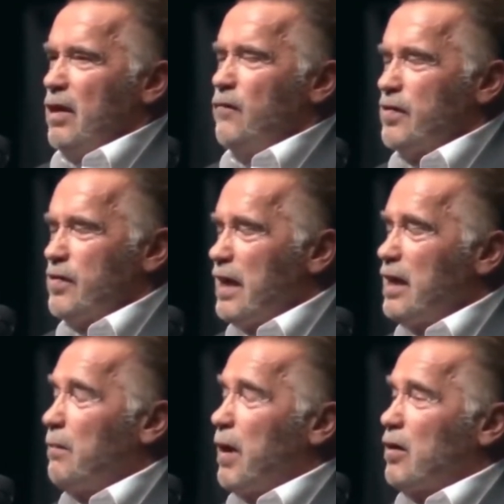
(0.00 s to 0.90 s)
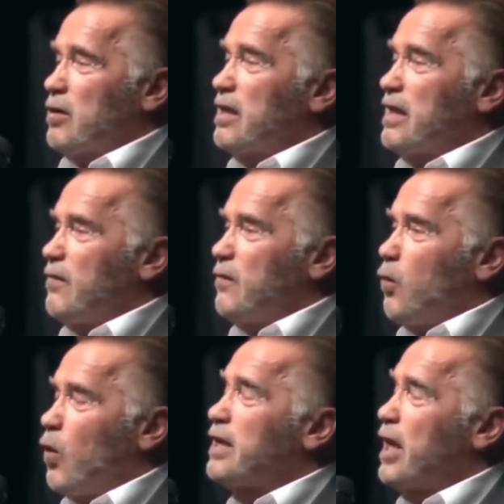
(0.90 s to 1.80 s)
if you think about
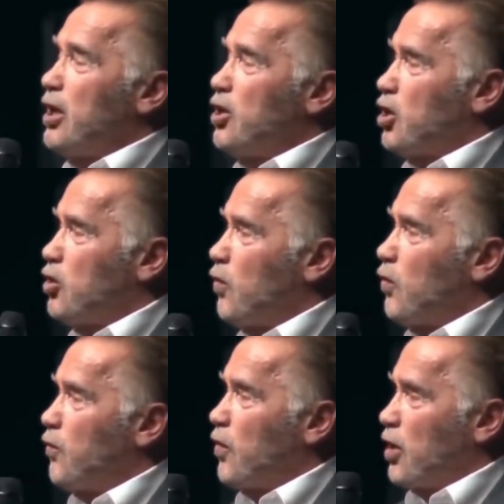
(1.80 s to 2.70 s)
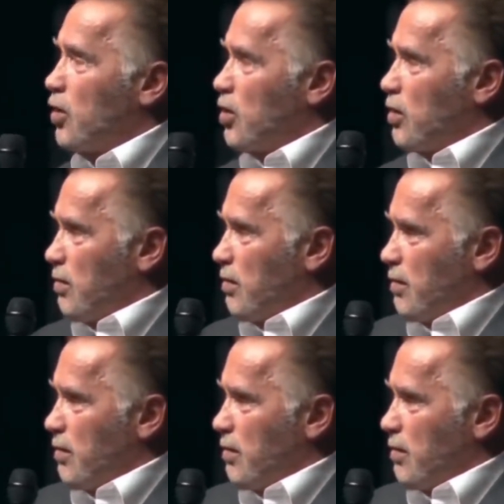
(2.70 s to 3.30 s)
what can you do for your